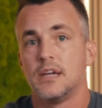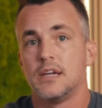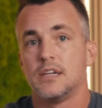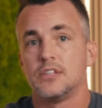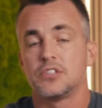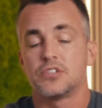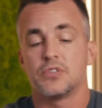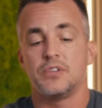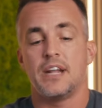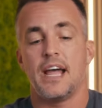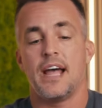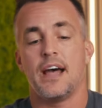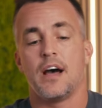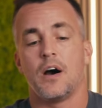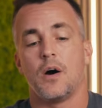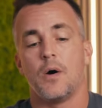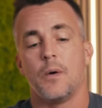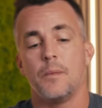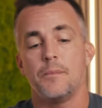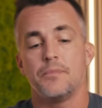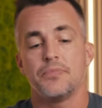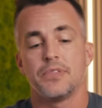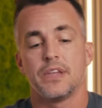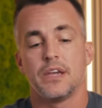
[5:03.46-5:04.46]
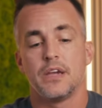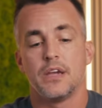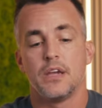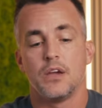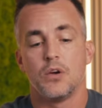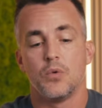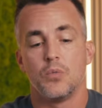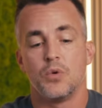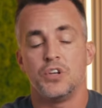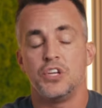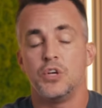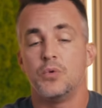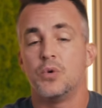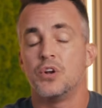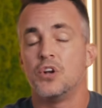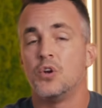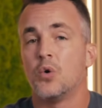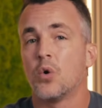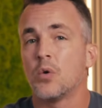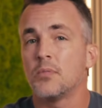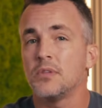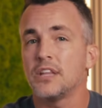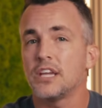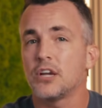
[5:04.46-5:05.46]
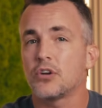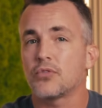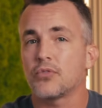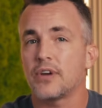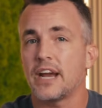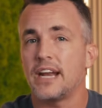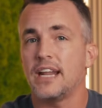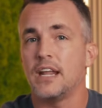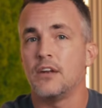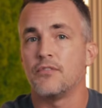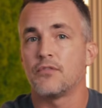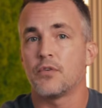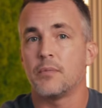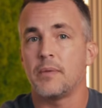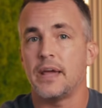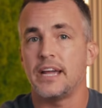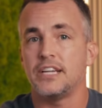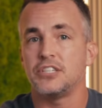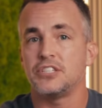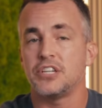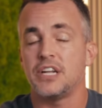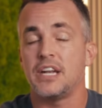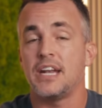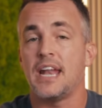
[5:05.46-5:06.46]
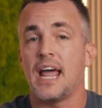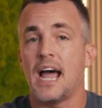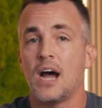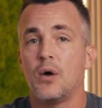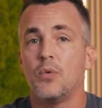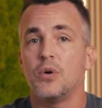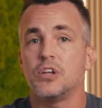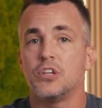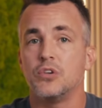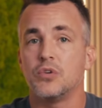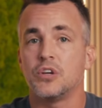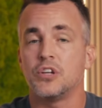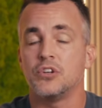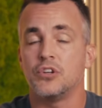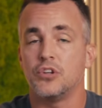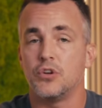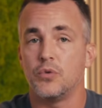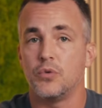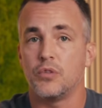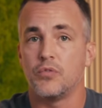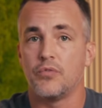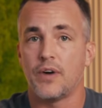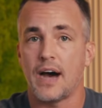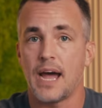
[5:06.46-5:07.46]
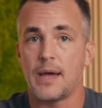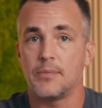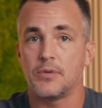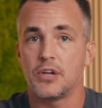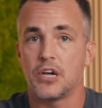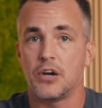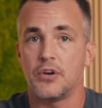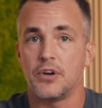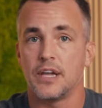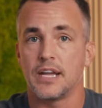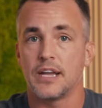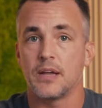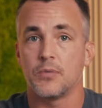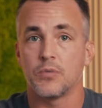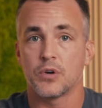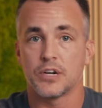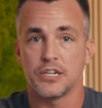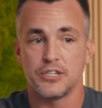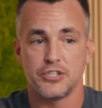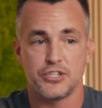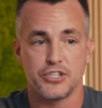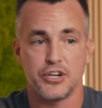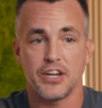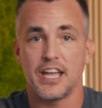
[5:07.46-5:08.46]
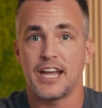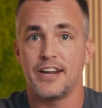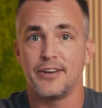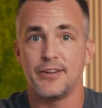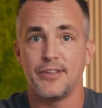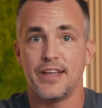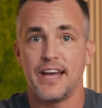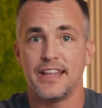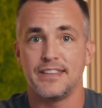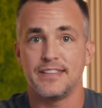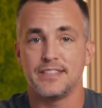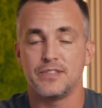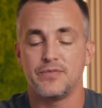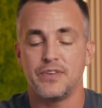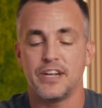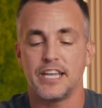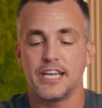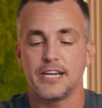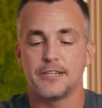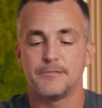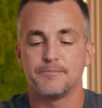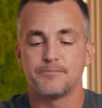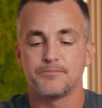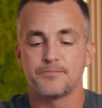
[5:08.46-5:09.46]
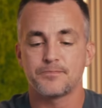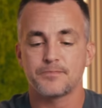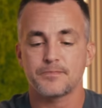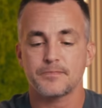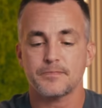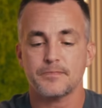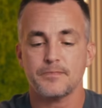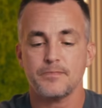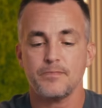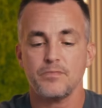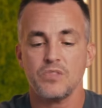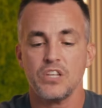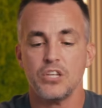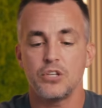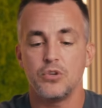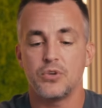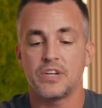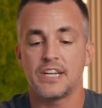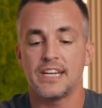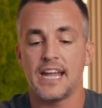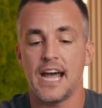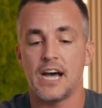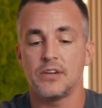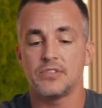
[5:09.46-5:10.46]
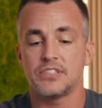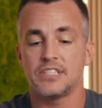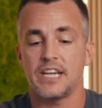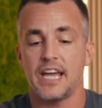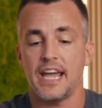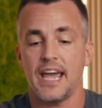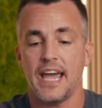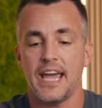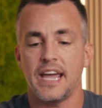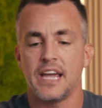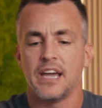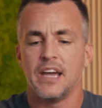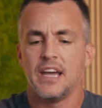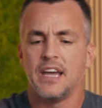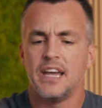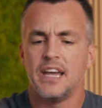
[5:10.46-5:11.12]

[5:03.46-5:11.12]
So now, when you would normally create information, now what you can do with vibe coding, and we're going to show you how to do that in this video, you can now say, hey,